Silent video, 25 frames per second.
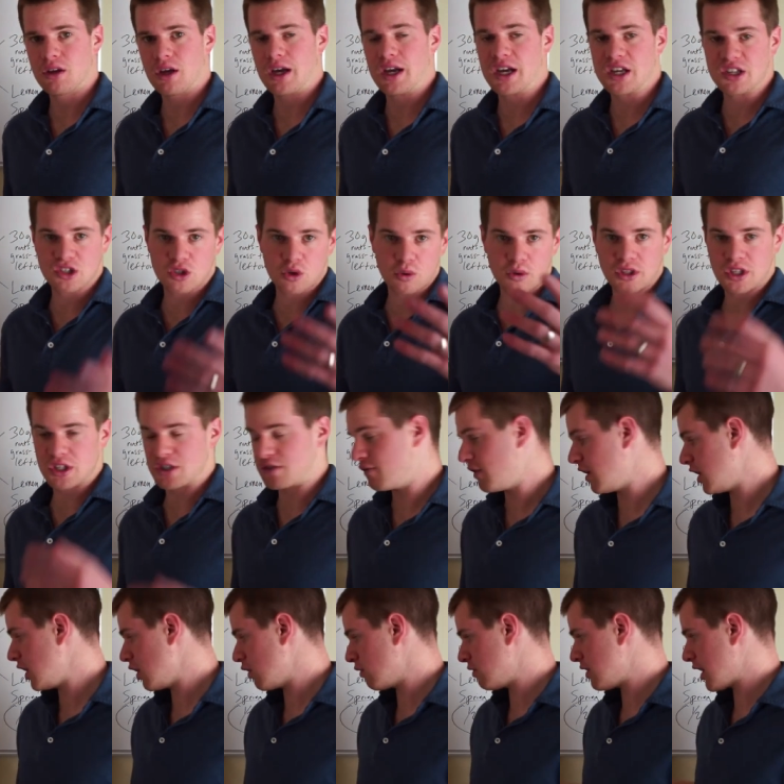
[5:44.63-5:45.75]
I guess doing this
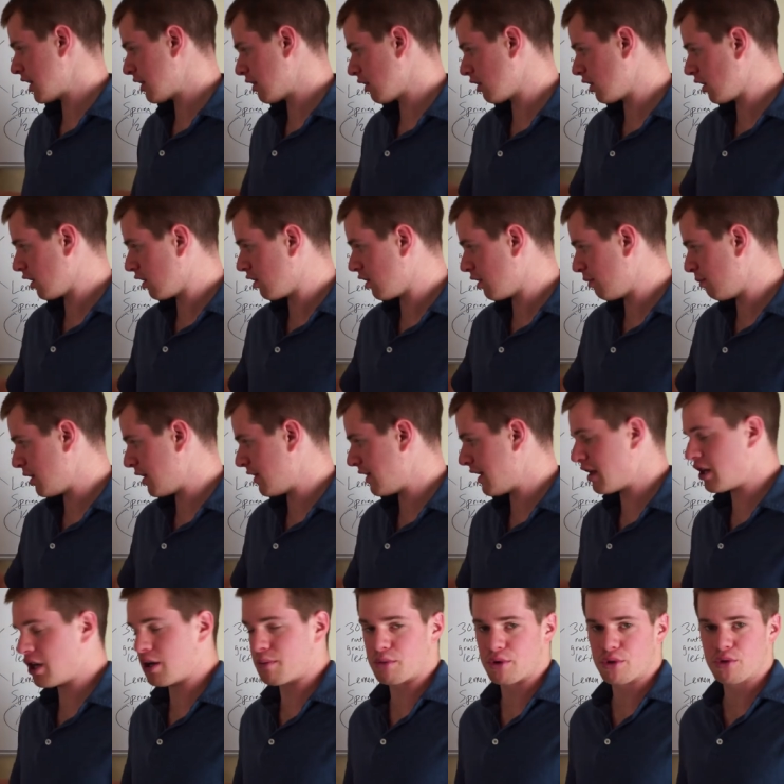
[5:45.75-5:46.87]
video technically could have been
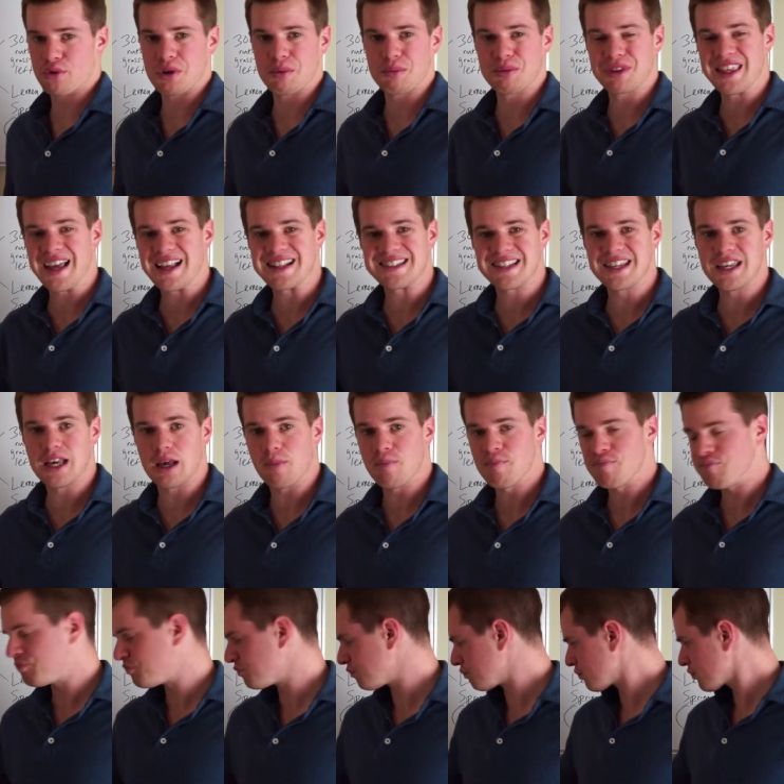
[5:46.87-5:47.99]
that number three, but that's it.
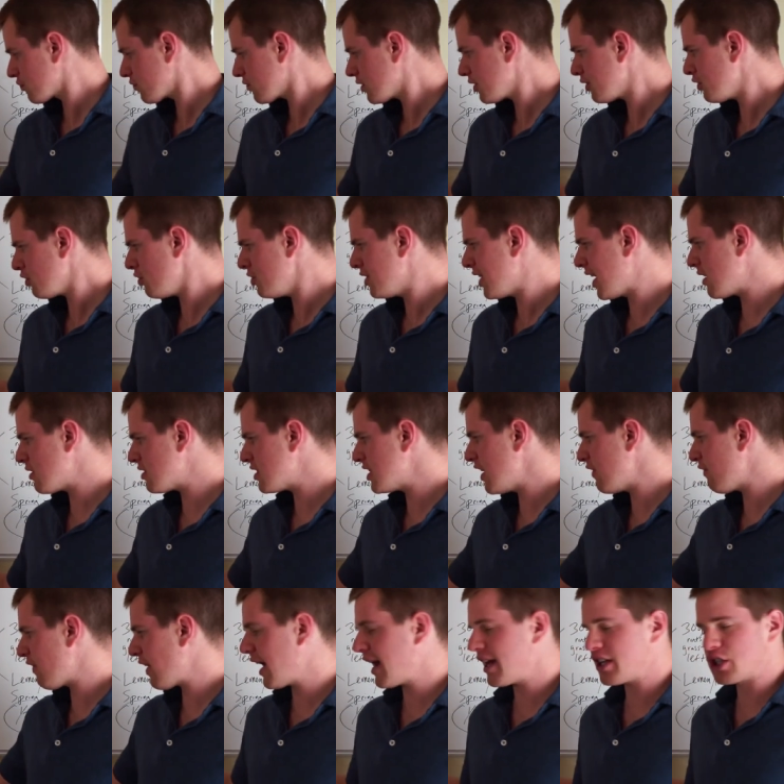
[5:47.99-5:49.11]
Now you see,
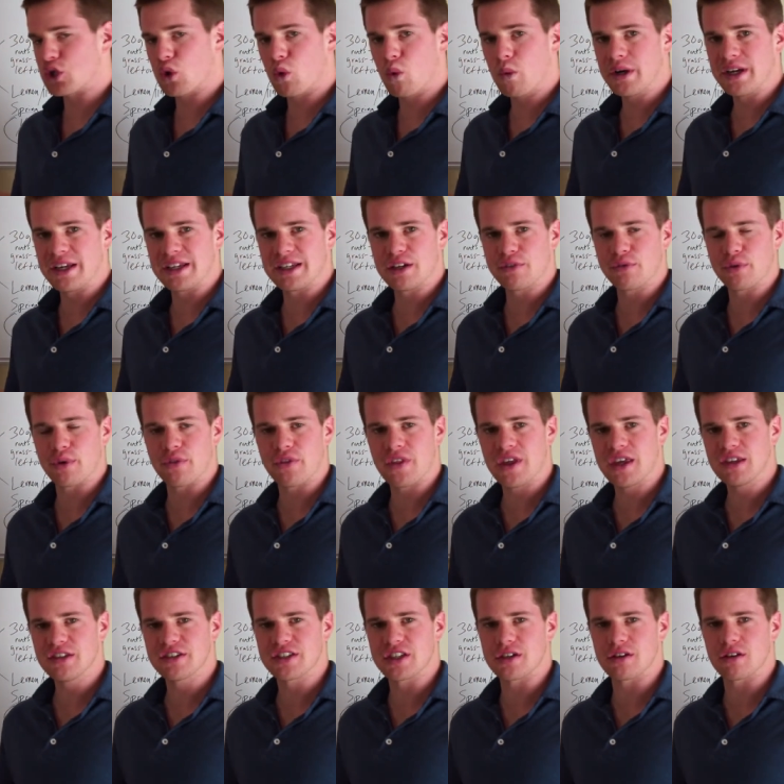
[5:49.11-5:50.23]
if I had twenty different
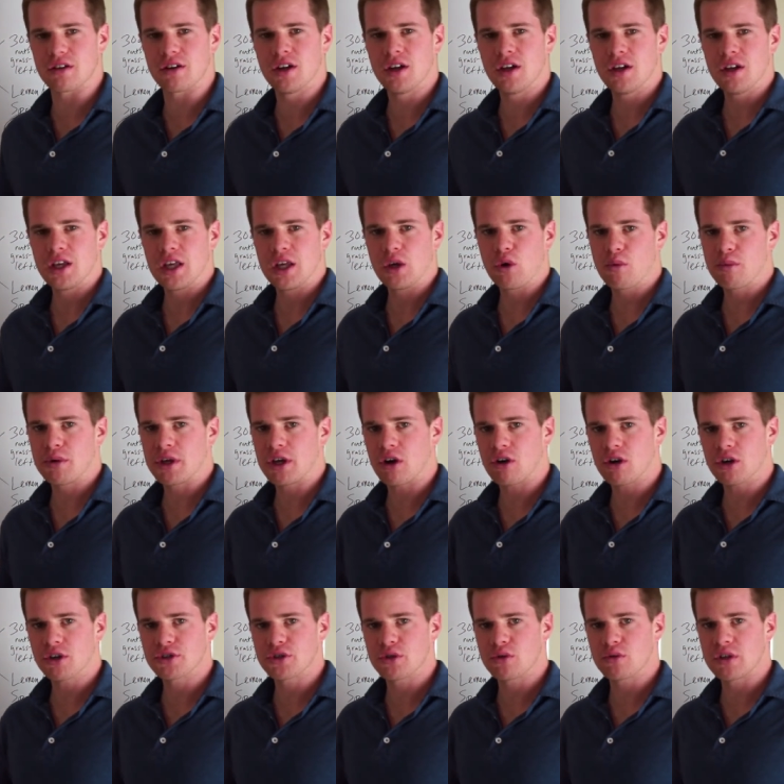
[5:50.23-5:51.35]
things here, it would be
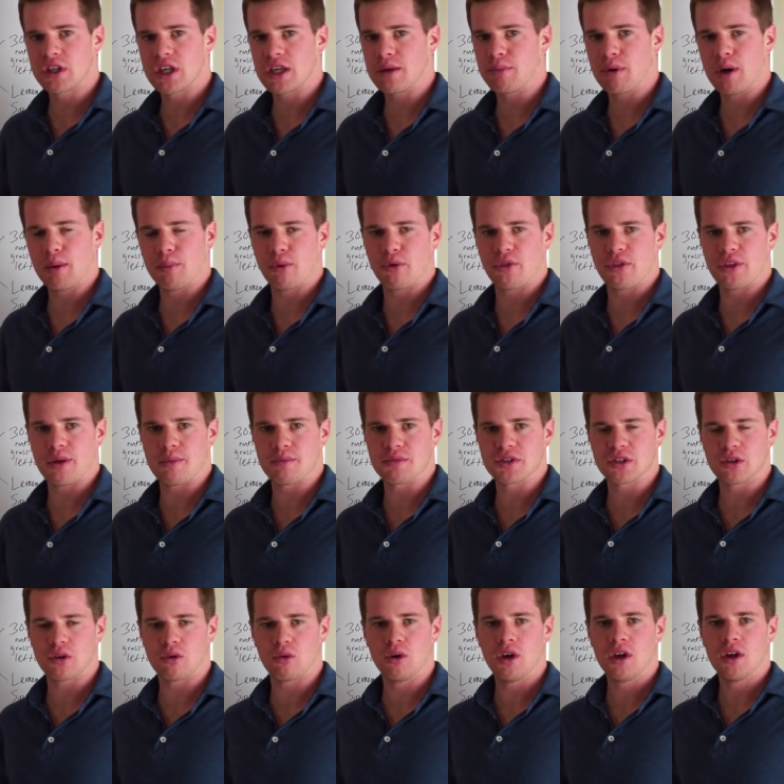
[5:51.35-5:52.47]
hard to keep up with them.
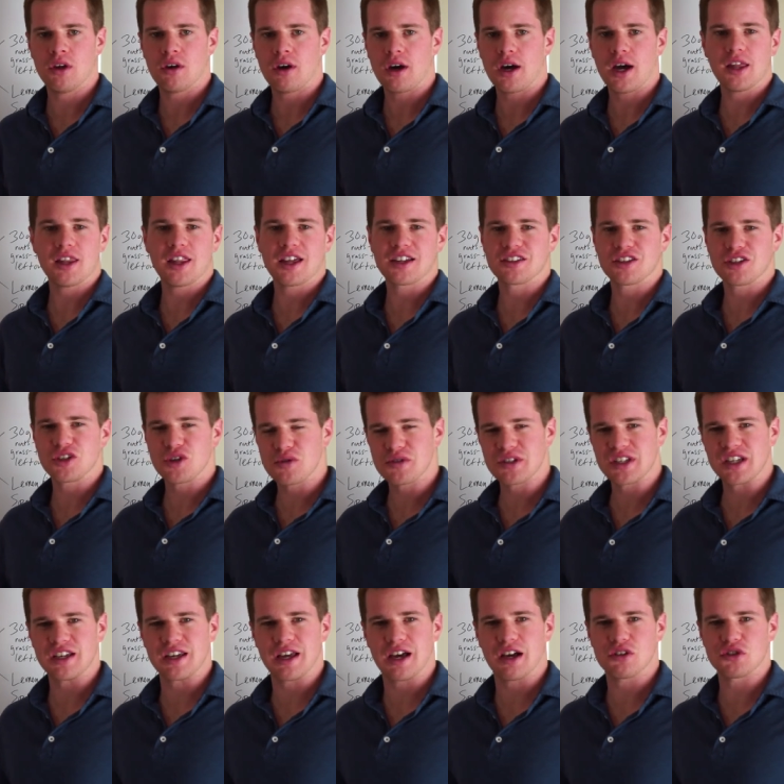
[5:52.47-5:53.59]
So I like to use
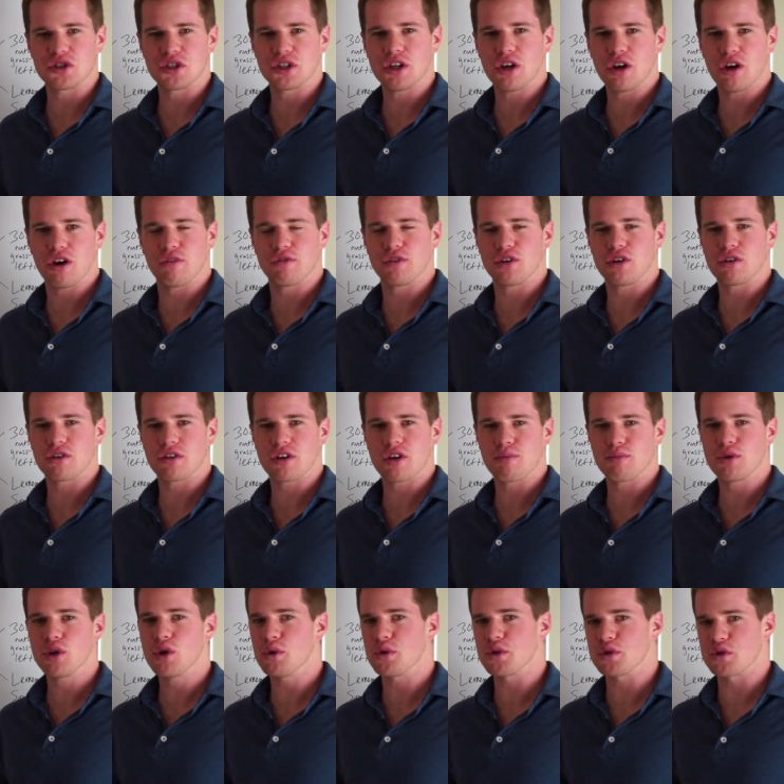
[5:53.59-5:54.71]
the analogy of your
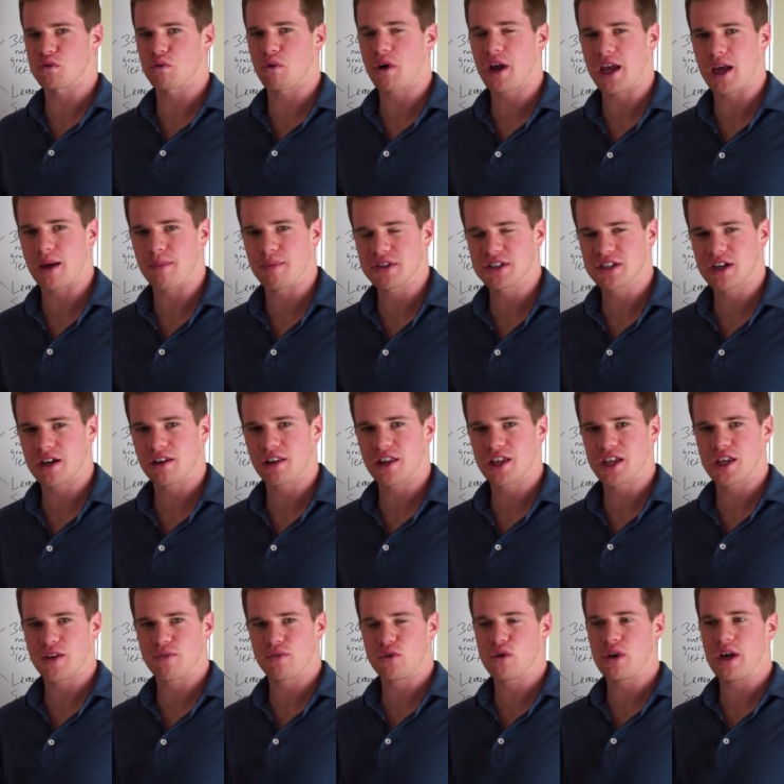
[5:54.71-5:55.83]
computer's RAM. It's kind of
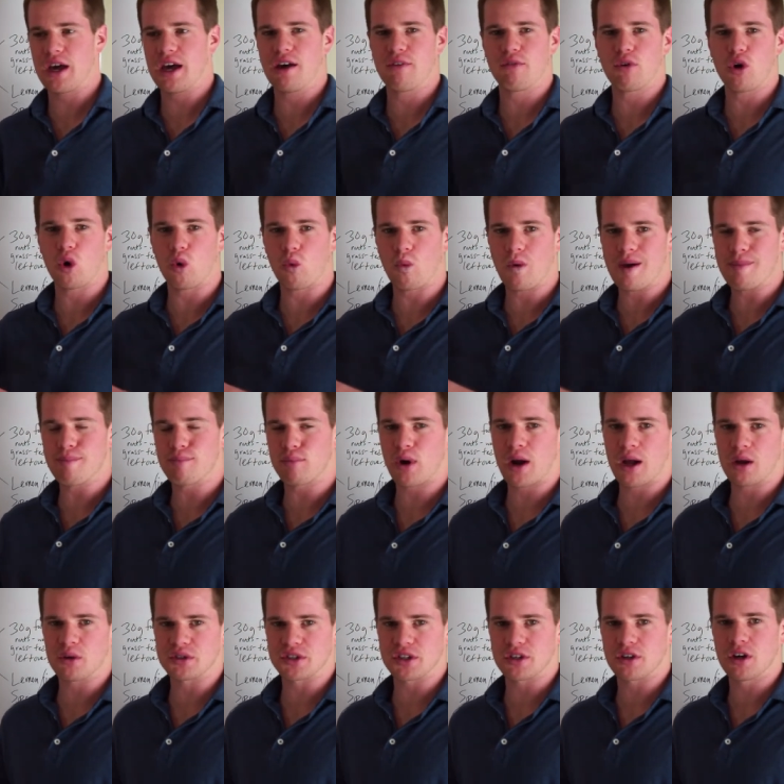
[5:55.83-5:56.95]
like if you have a web
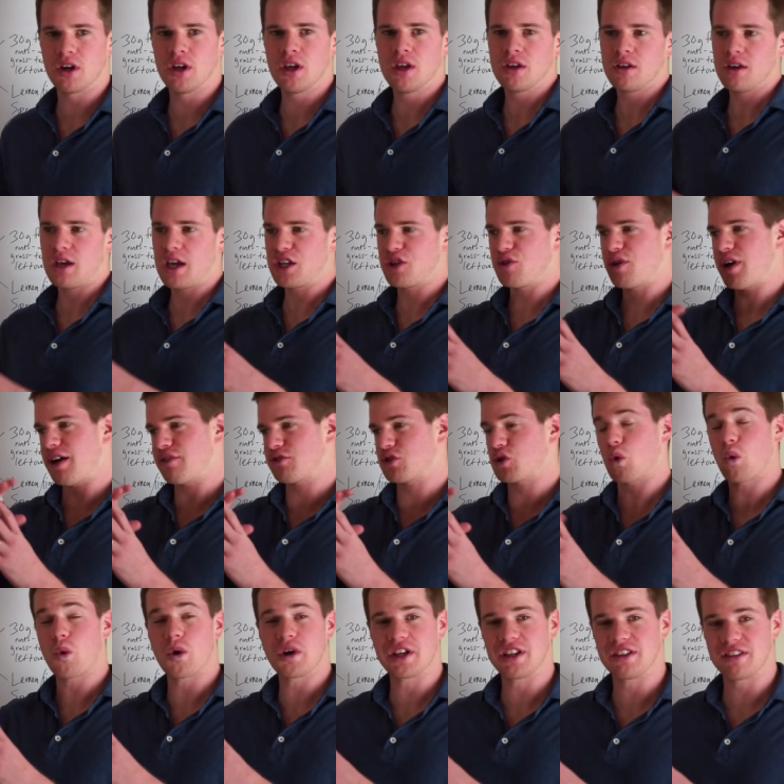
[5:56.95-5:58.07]
browser and you have
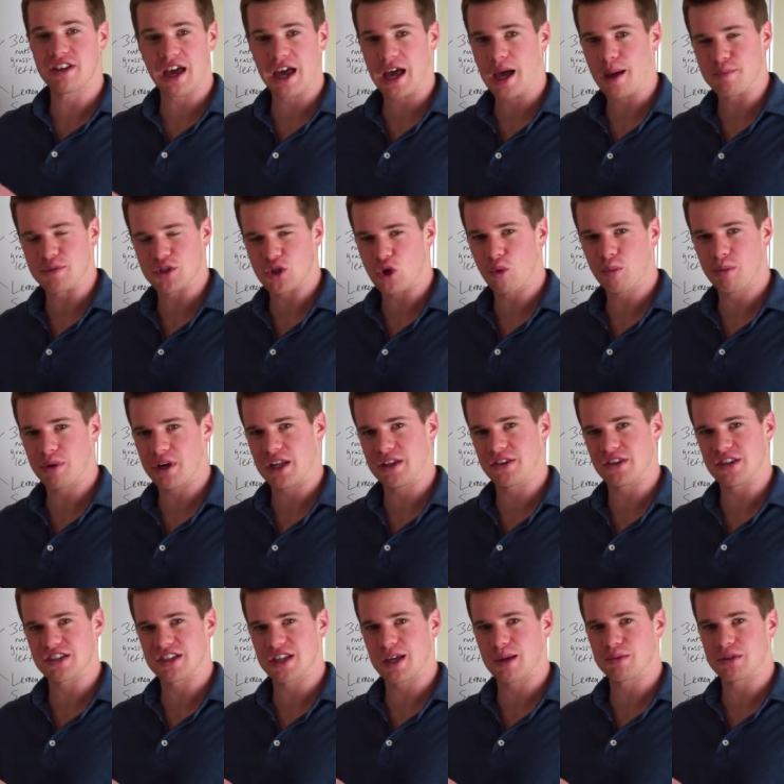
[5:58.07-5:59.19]
twenty tabs open at
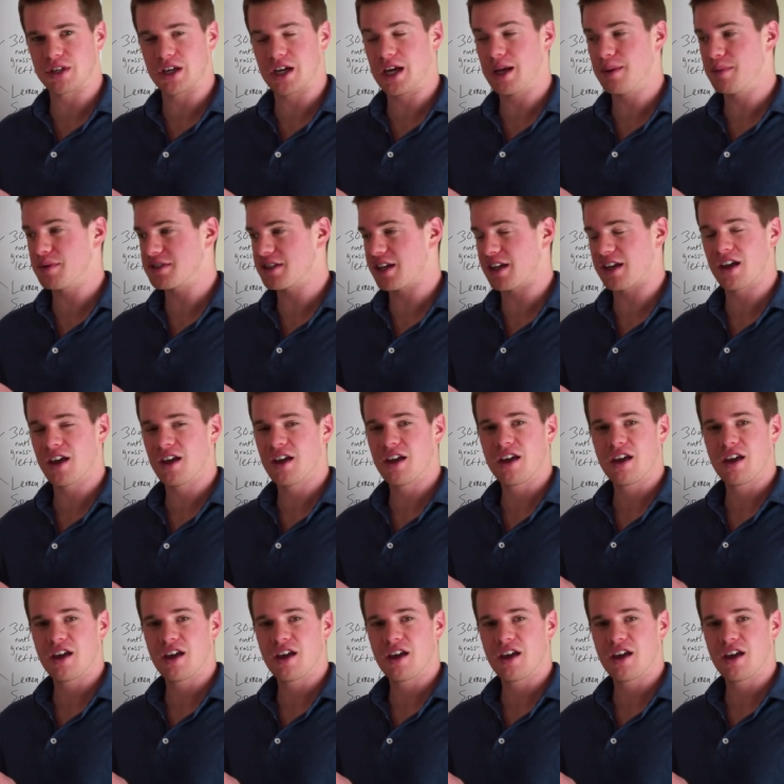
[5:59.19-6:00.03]
the same time. It's like,